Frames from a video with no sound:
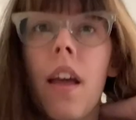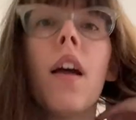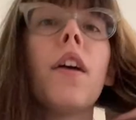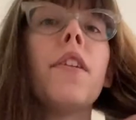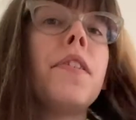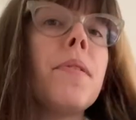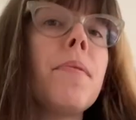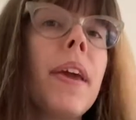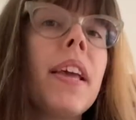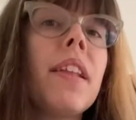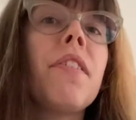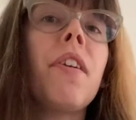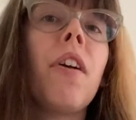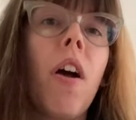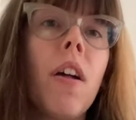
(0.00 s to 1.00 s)

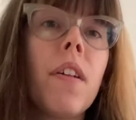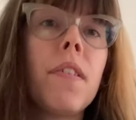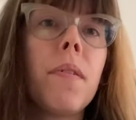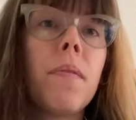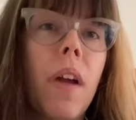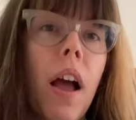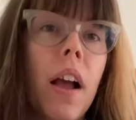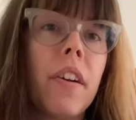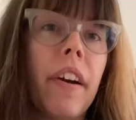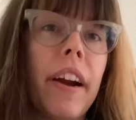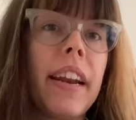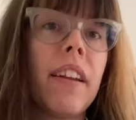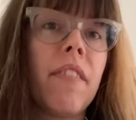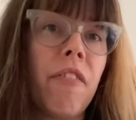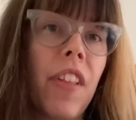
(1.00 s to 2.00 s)
Toucans are also not
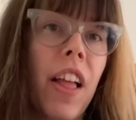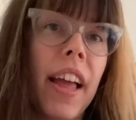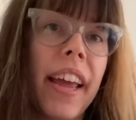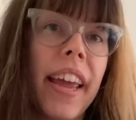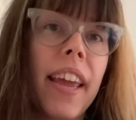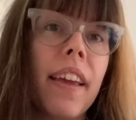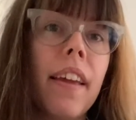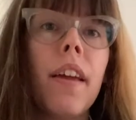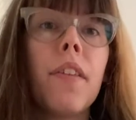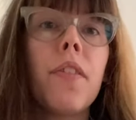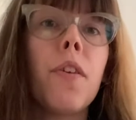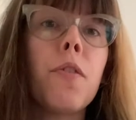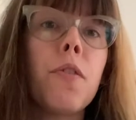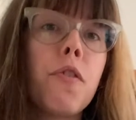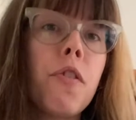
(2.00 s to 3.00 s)
great at flying.
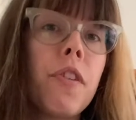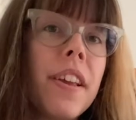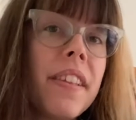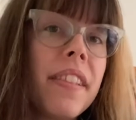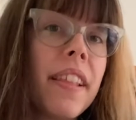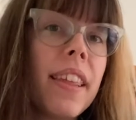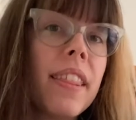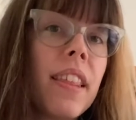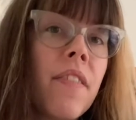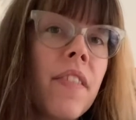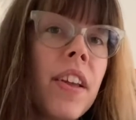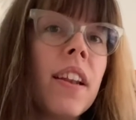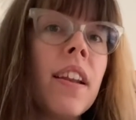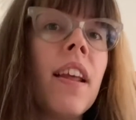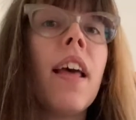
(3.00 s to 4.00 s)
Those trees they live
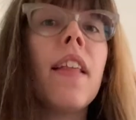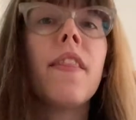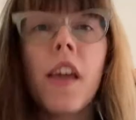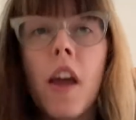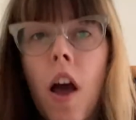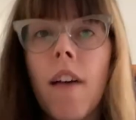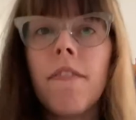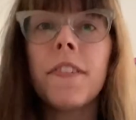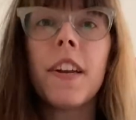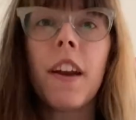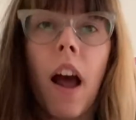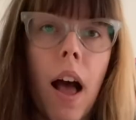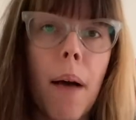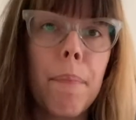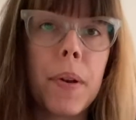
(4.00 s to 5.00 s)
in, they often
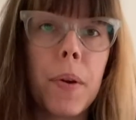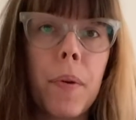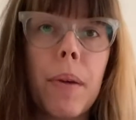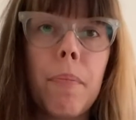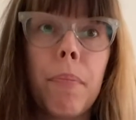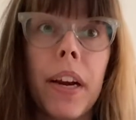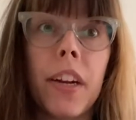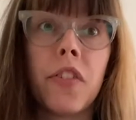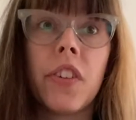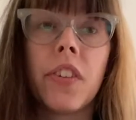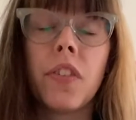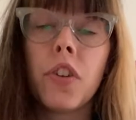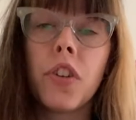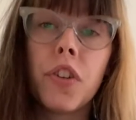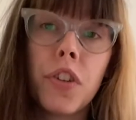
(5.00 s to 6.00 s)
hop between
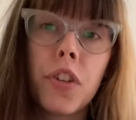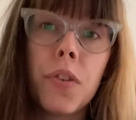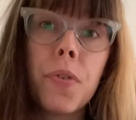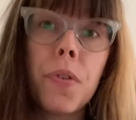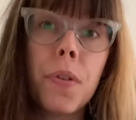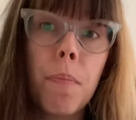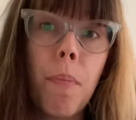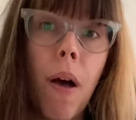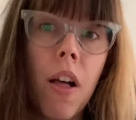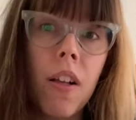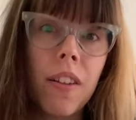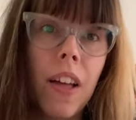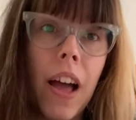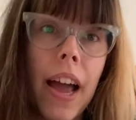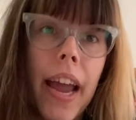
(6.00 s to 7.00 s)
branches or do small
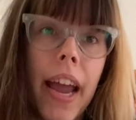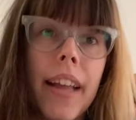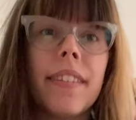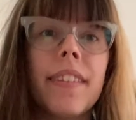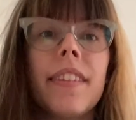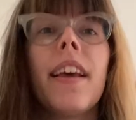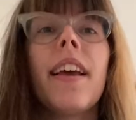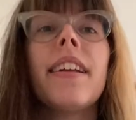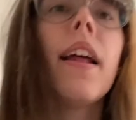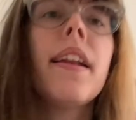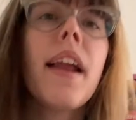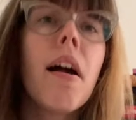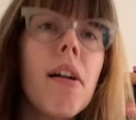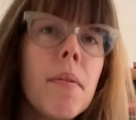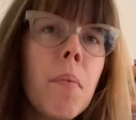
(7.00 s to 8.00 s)
glides.
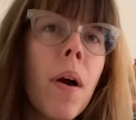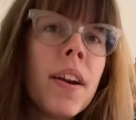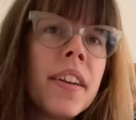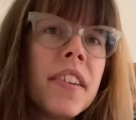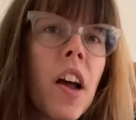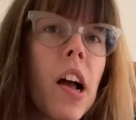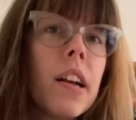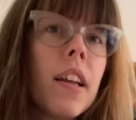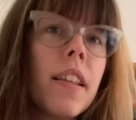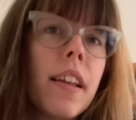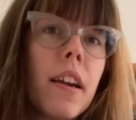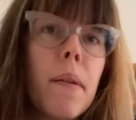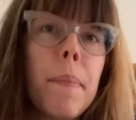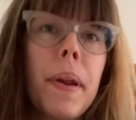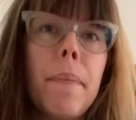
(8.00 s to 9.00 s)
Now I want to talk a
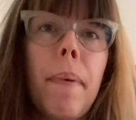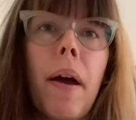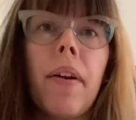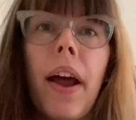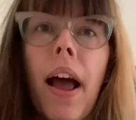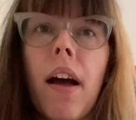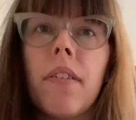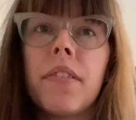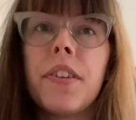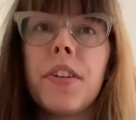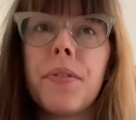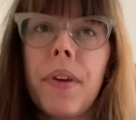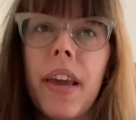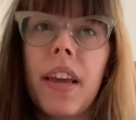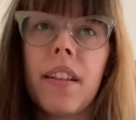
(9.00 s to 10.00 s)
little bit about how
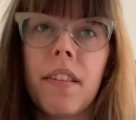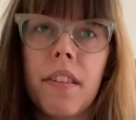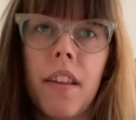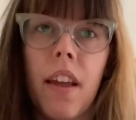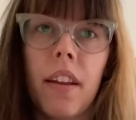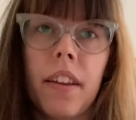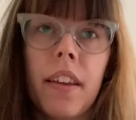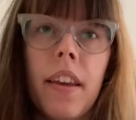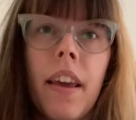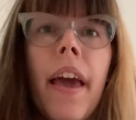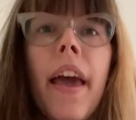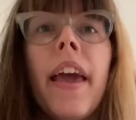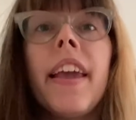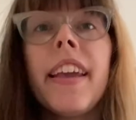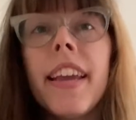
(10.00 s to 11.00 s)
toucans look.
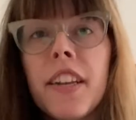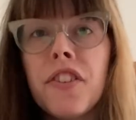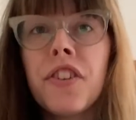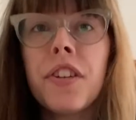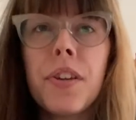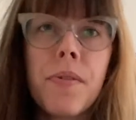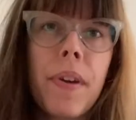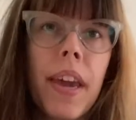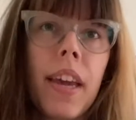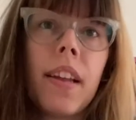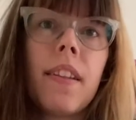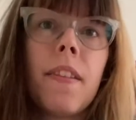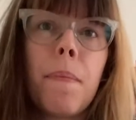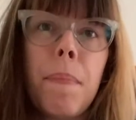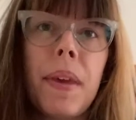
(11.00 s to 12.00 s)
Each
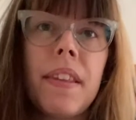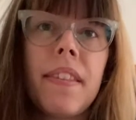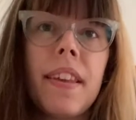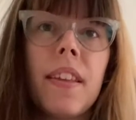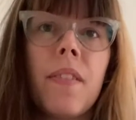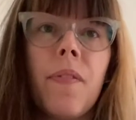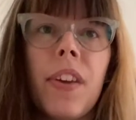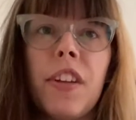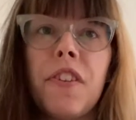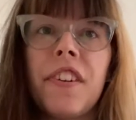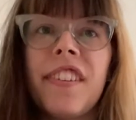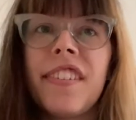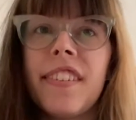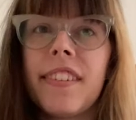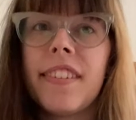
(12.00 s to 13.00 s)
toucan species
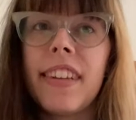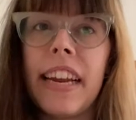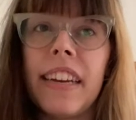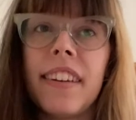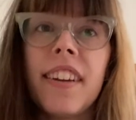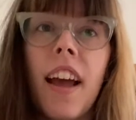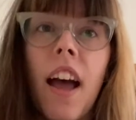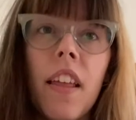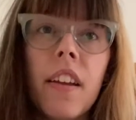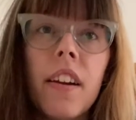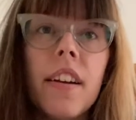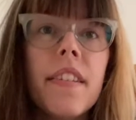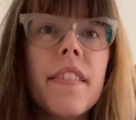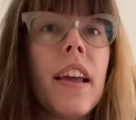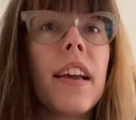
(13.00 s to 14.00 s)
features distinct
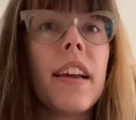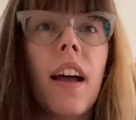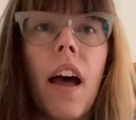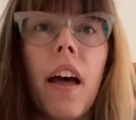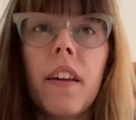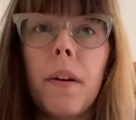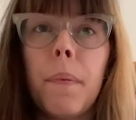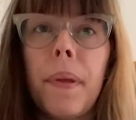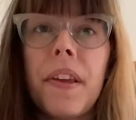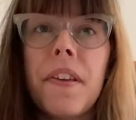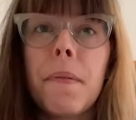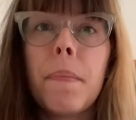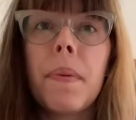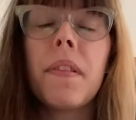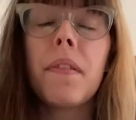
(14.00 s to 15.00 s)
colors and color
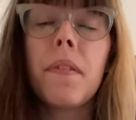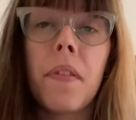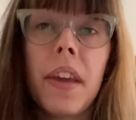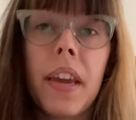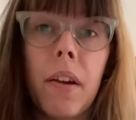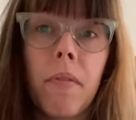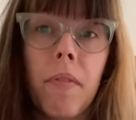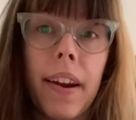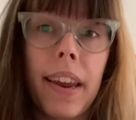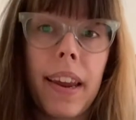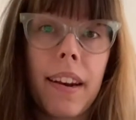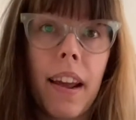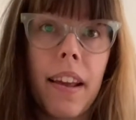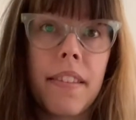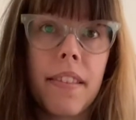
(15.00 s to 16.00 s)
placement so they can
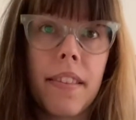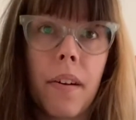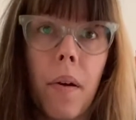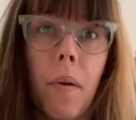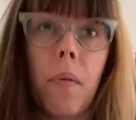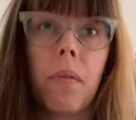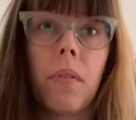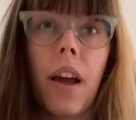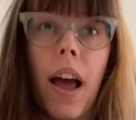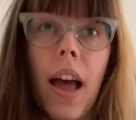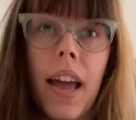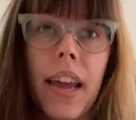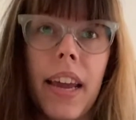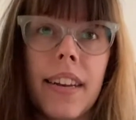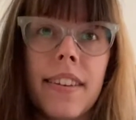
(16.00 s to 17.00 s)
recognize their own
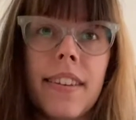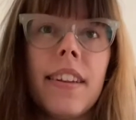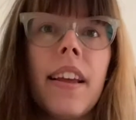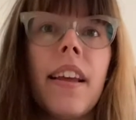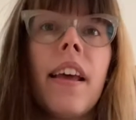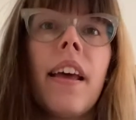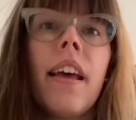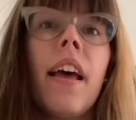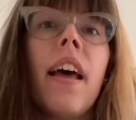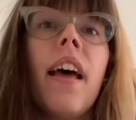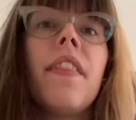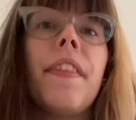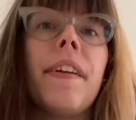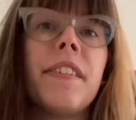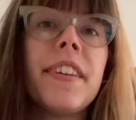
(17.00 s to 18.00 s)
kind.
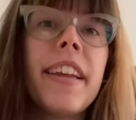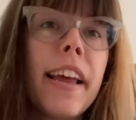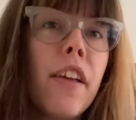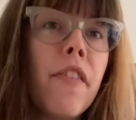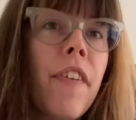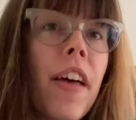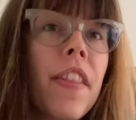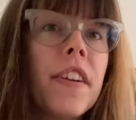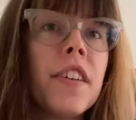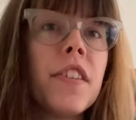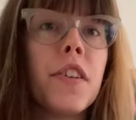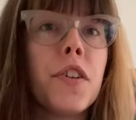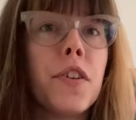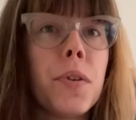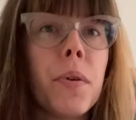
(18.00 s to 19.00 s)
Their tail feathers
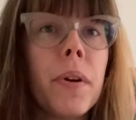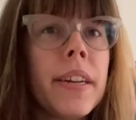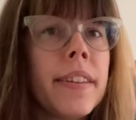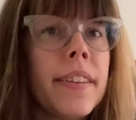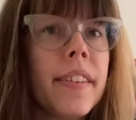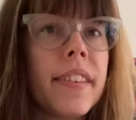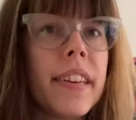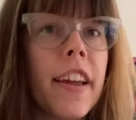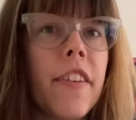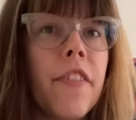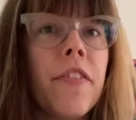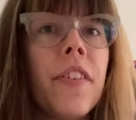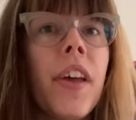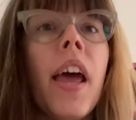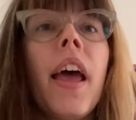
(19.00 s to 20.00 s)
are short and stiff,
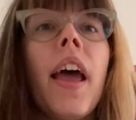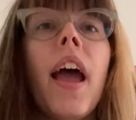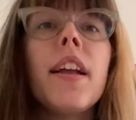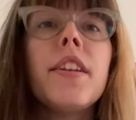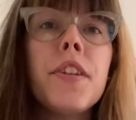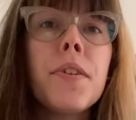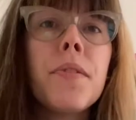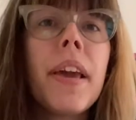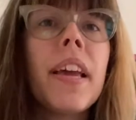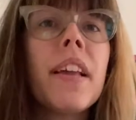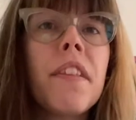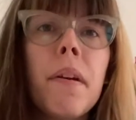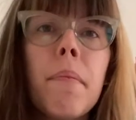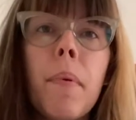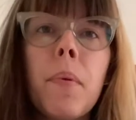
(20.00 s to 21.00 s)
and
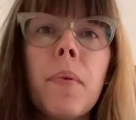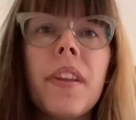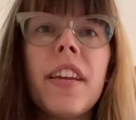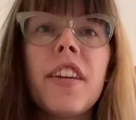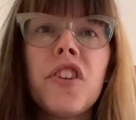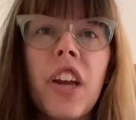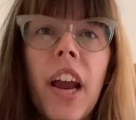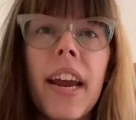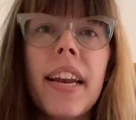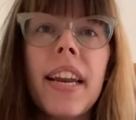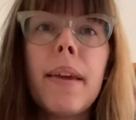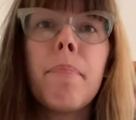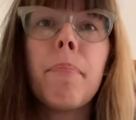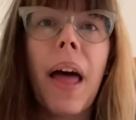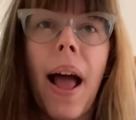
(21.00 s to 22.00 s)
toucans are mostly
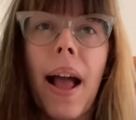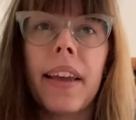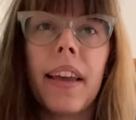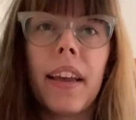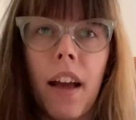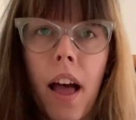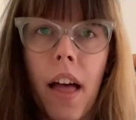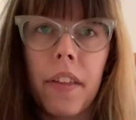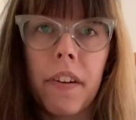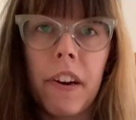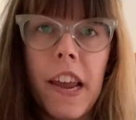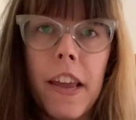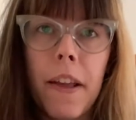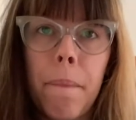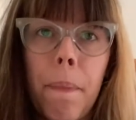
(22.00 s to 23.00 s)
shiny black in
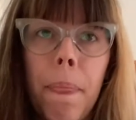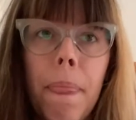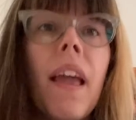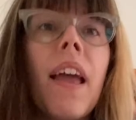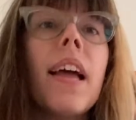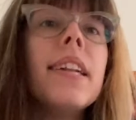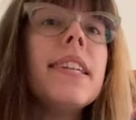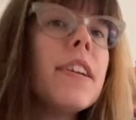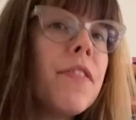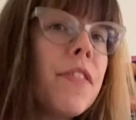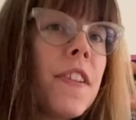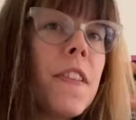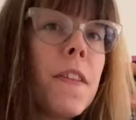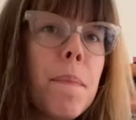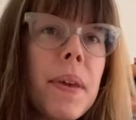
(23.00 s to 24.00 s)
coloring.
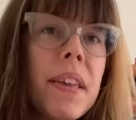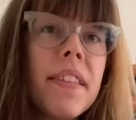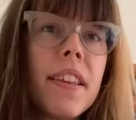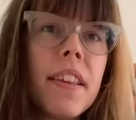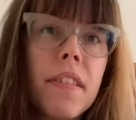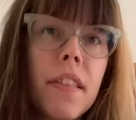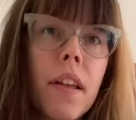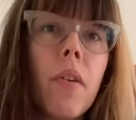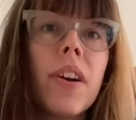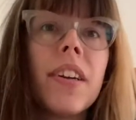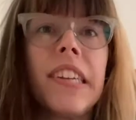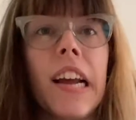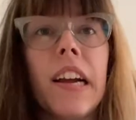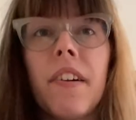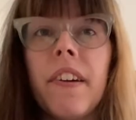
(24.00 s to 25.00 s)
Different species, though, are
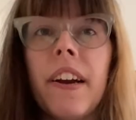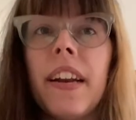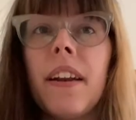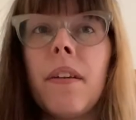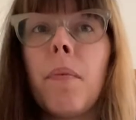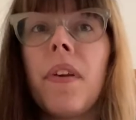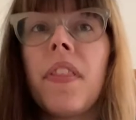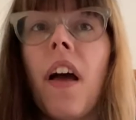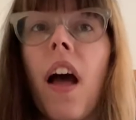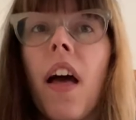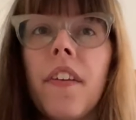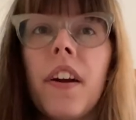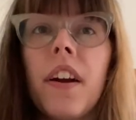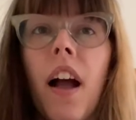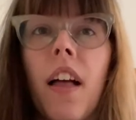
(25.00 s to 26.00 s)
decorated with
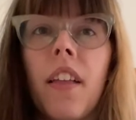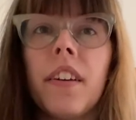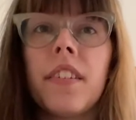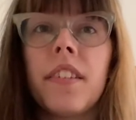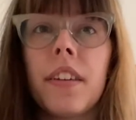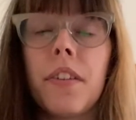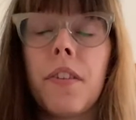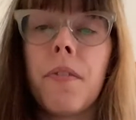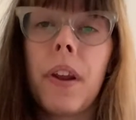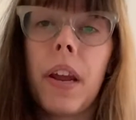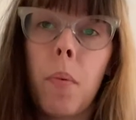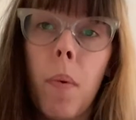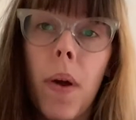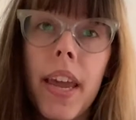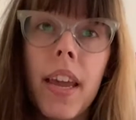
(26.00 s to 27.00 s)
other colors
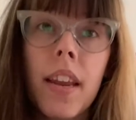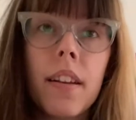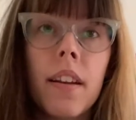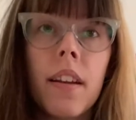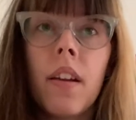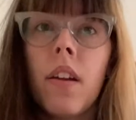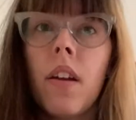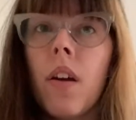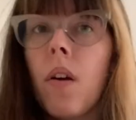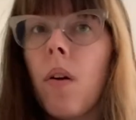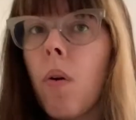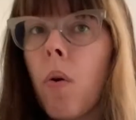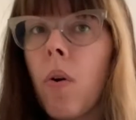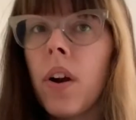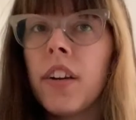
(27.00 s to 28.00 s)
including white,
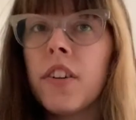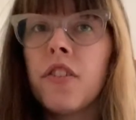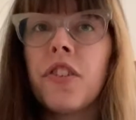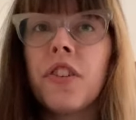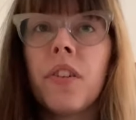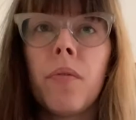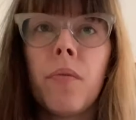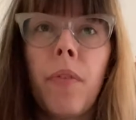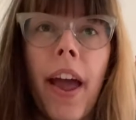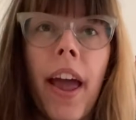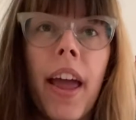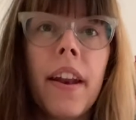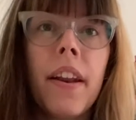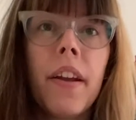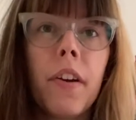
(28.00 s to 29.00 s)
orange,
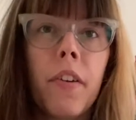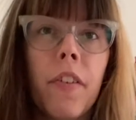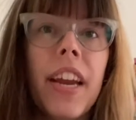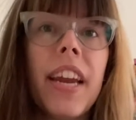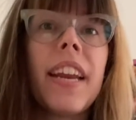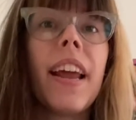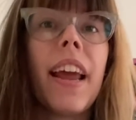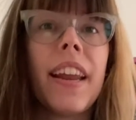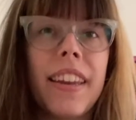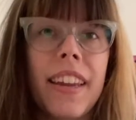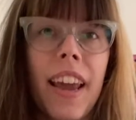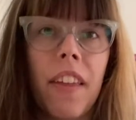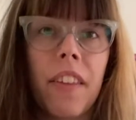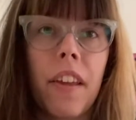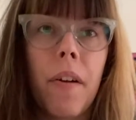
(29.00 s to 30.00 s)
red, green, and
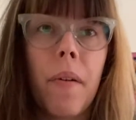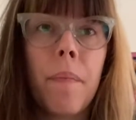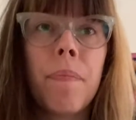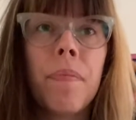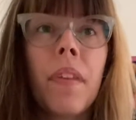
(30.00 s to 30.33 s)
yellow.